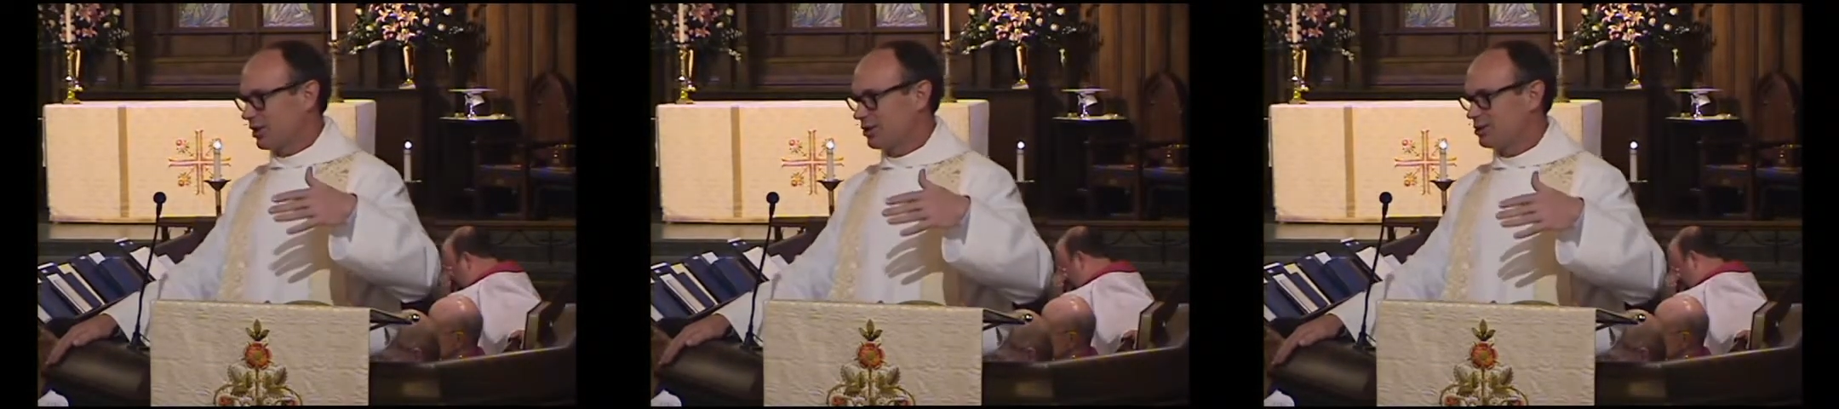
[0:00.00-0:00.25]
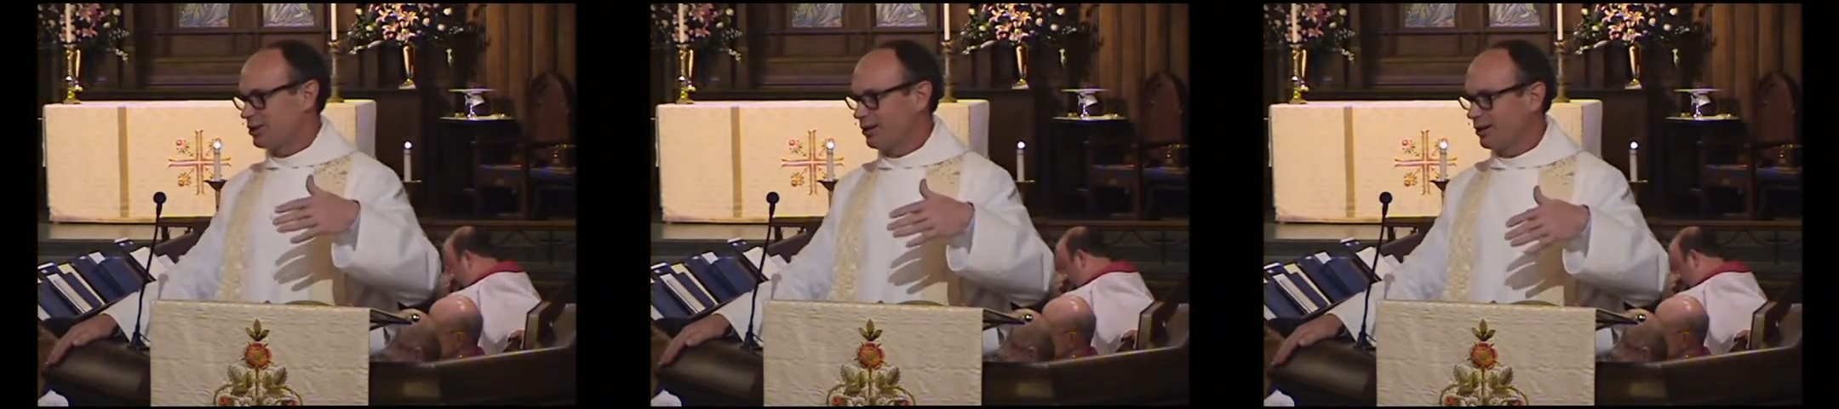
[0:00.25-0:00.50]

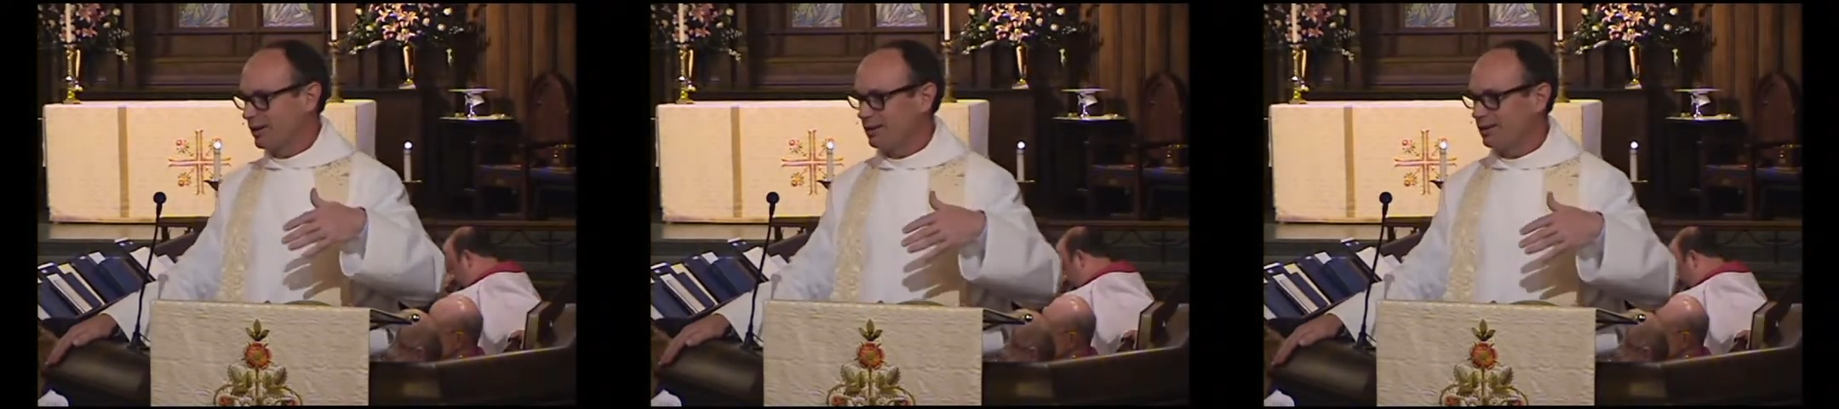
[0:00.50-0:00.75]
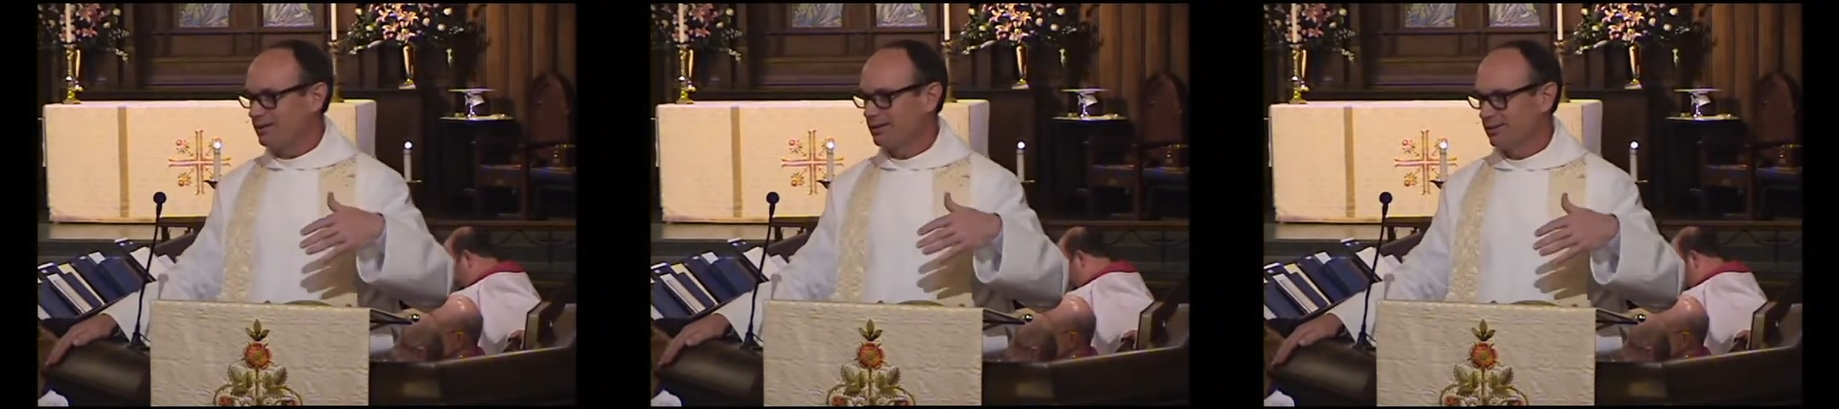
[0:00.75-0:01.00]

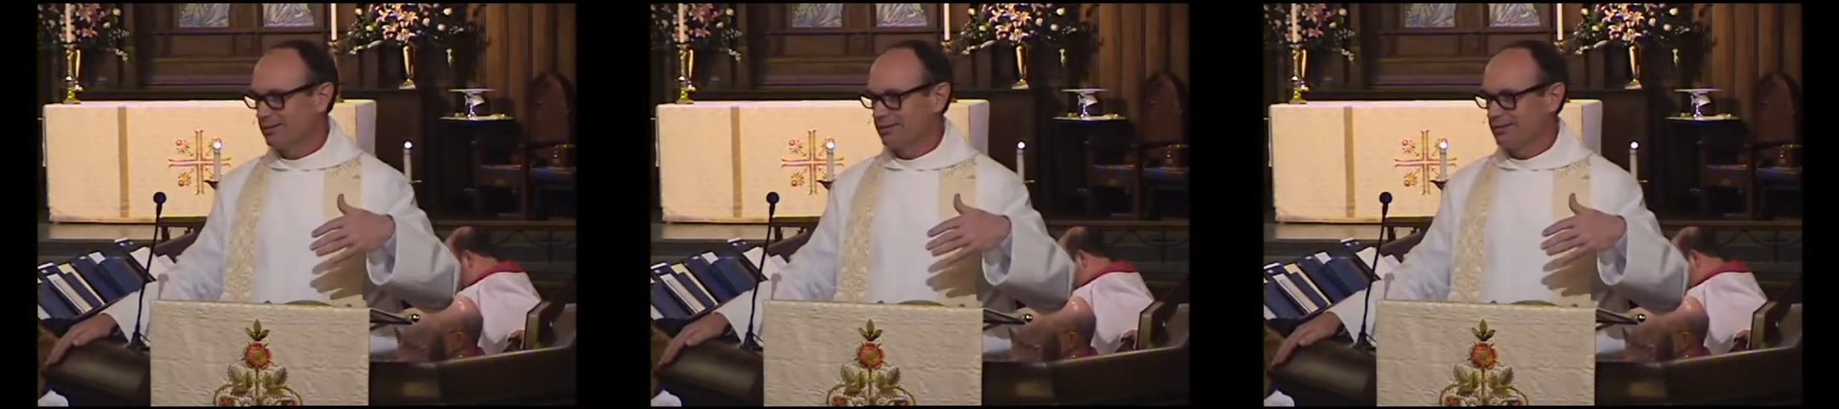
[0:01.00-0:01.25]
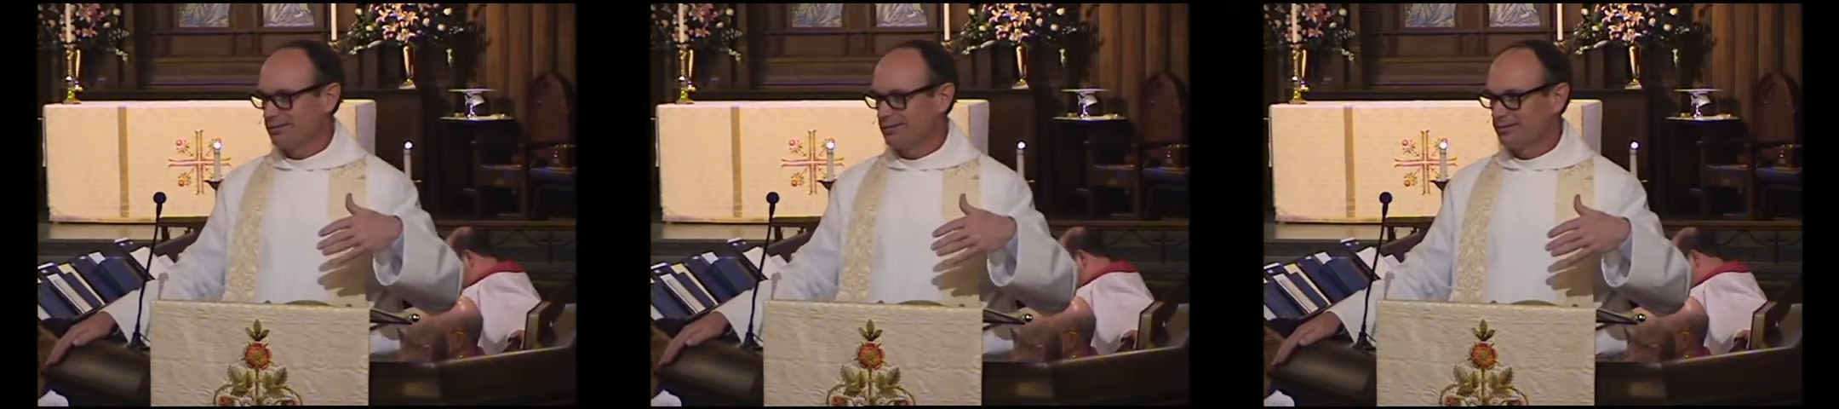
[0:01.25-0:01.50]
journey,
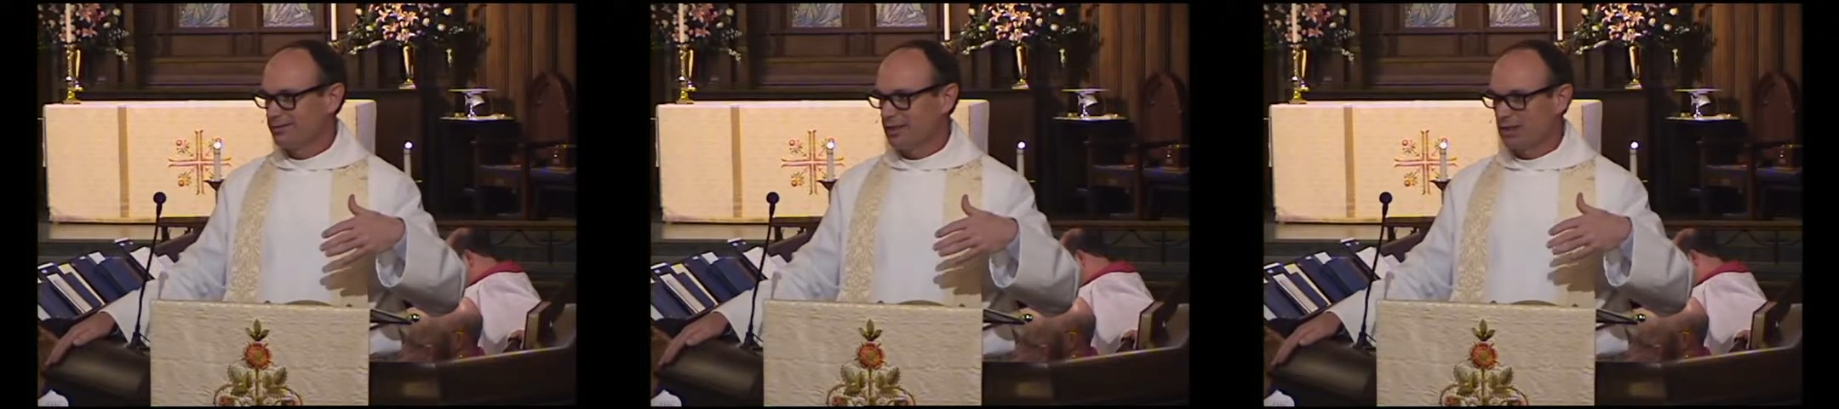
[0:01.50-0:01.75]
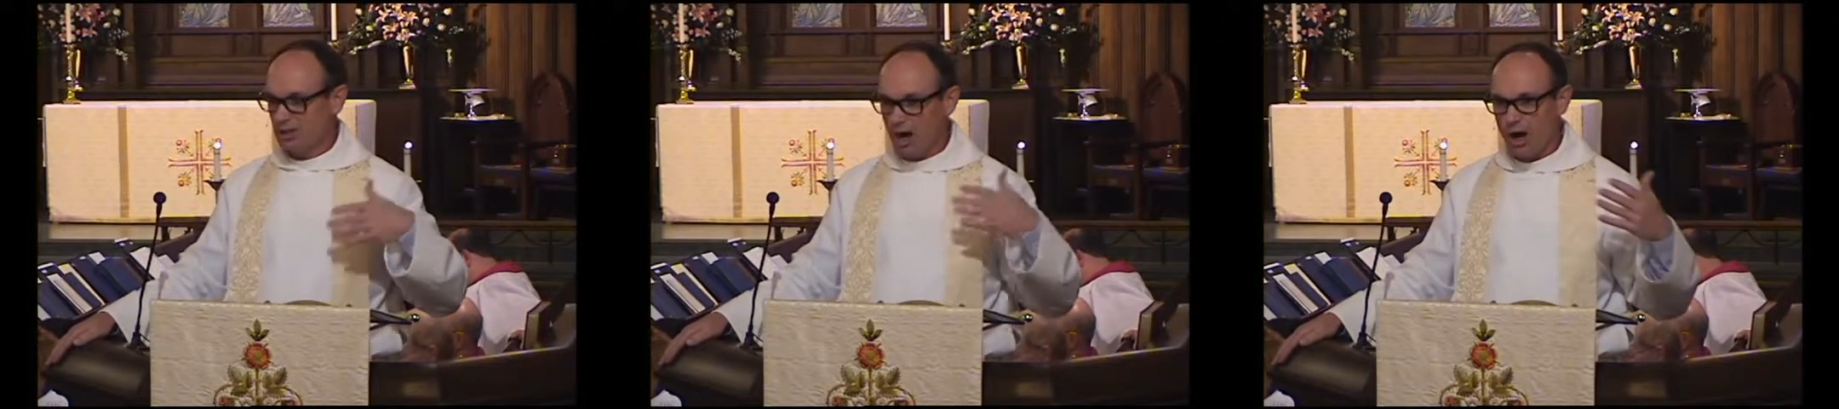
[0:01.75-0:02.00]

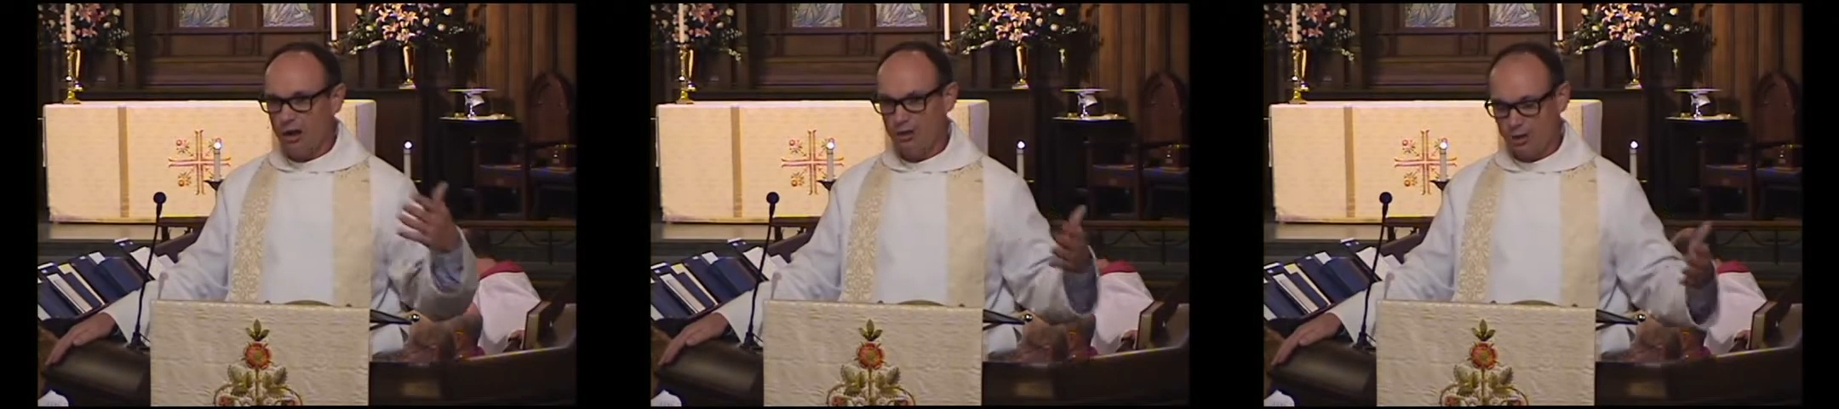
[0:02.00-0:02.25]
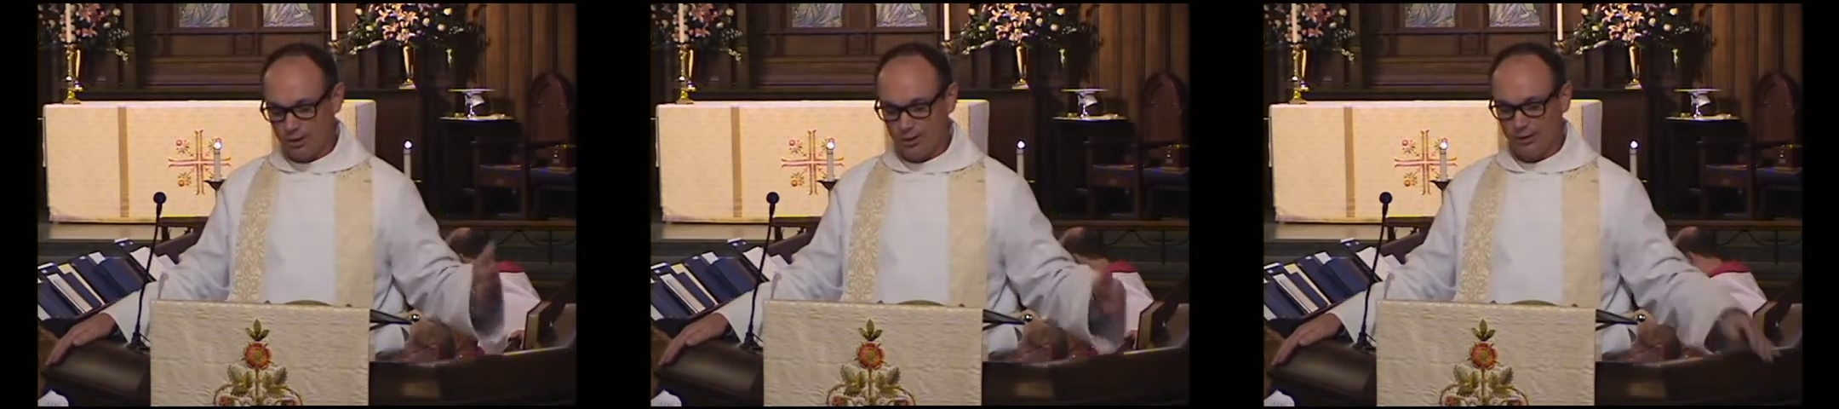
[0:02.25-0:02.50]
it's our
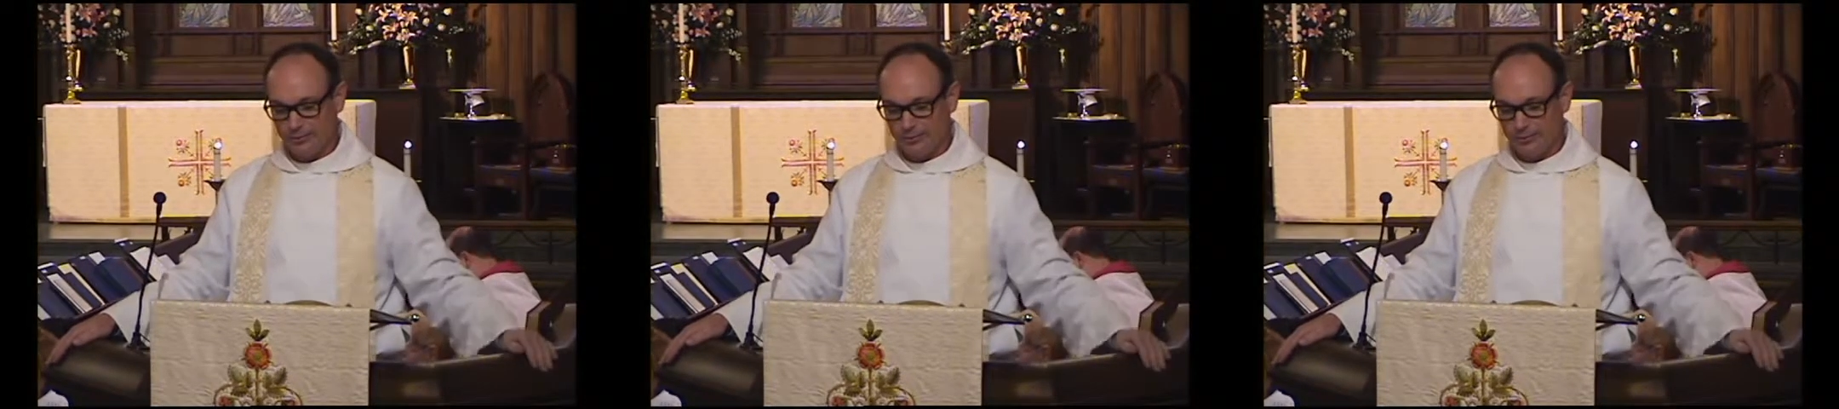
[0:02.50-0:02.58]
journey.